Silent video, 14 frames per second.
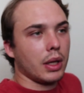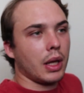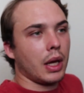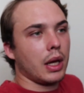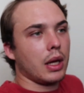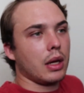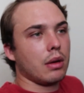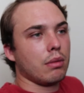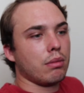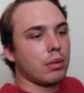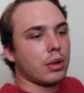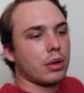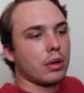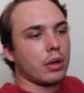They
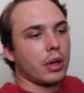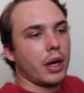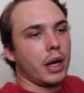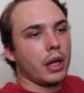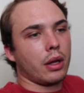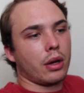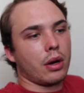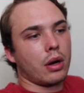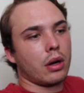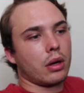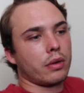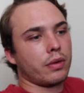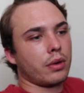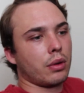were in the
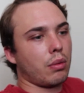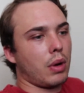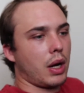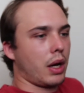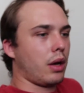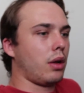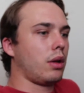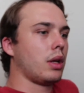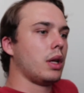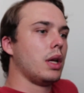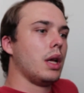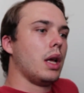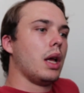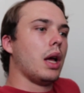car for a while.
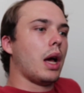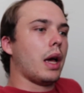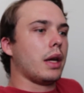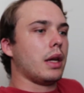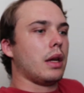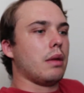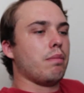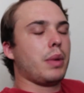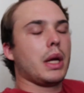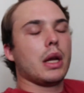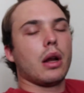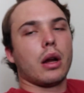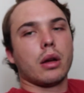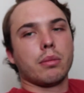I didn't
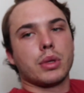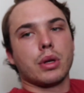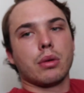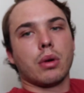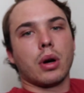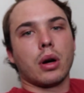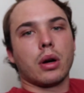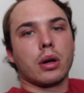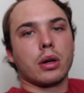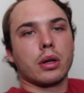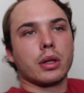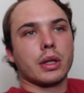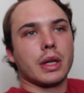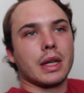beat on them too
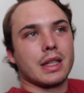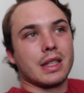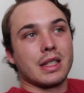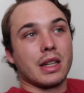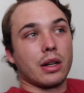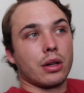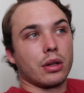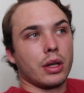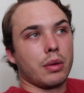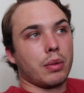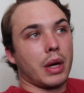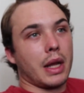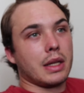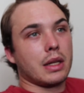hard necessarily.
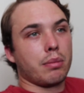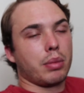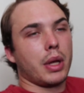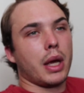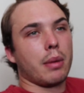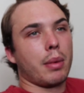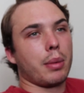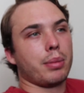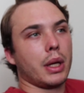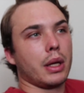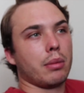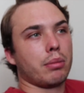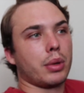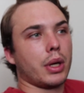When I did play them, I played
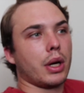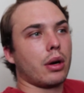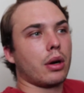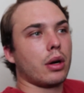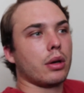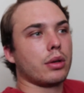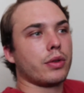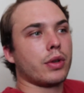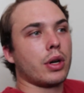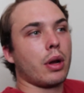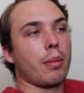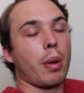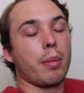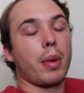them pretty hard. Turned
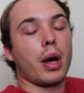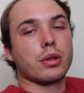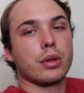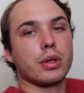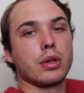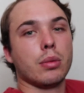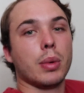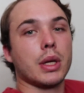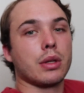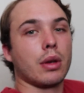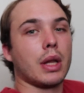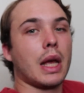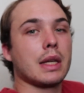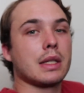out my box was too big, so
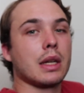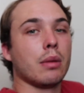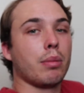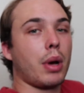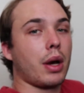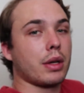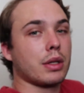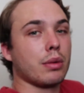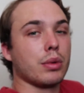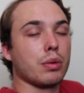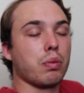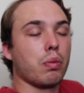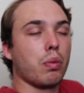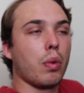they lasted in a box that
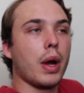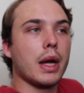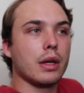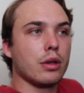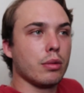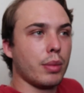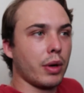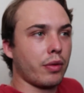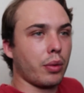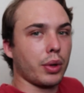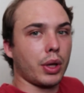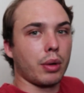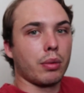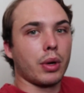was way too big for
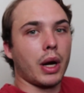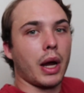what they were.